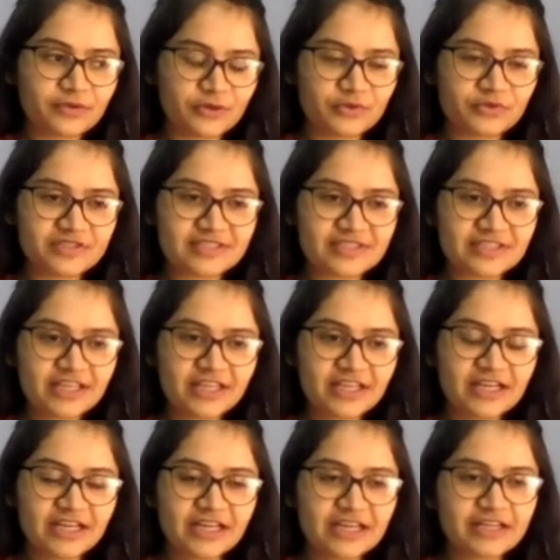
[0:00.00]
the heap of
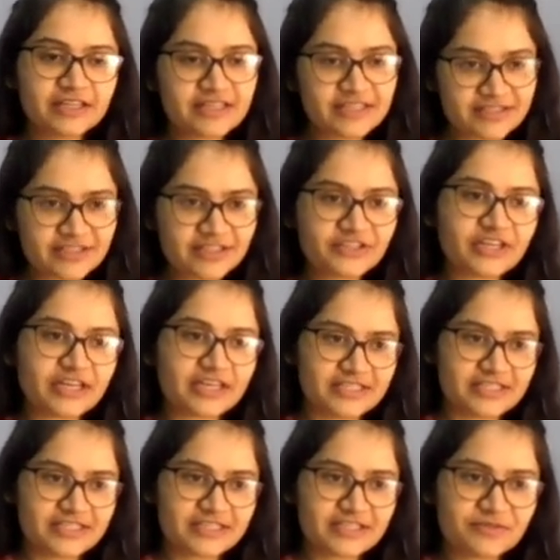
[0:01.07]
clothes
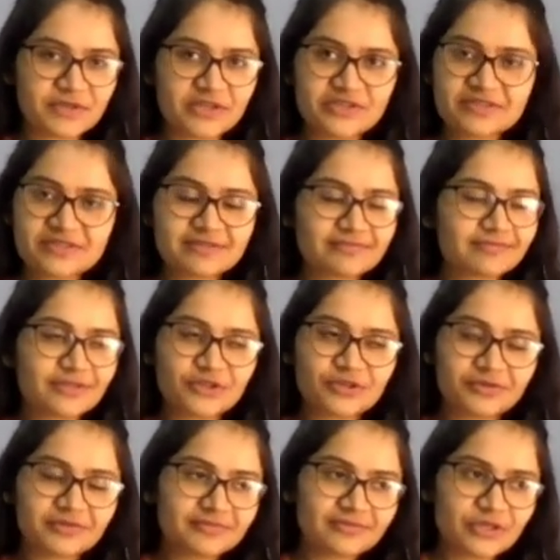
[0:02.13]
is in rainy
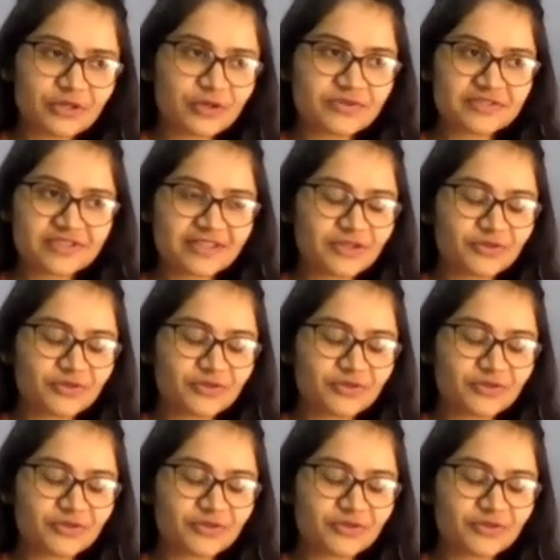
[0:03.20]
season, because